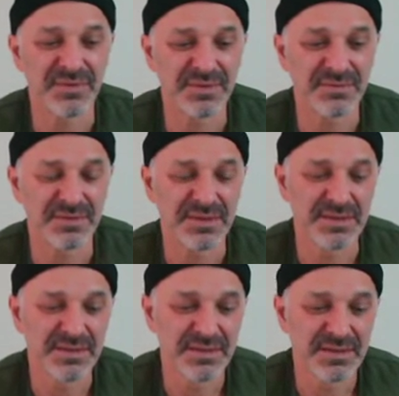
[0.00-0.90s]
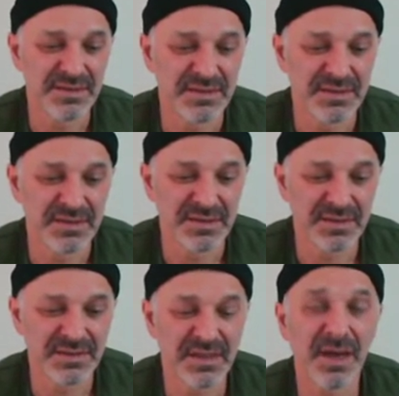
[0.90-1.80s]
So
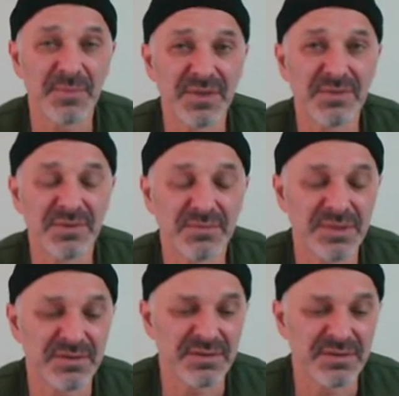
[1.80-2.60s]
it's time consuming.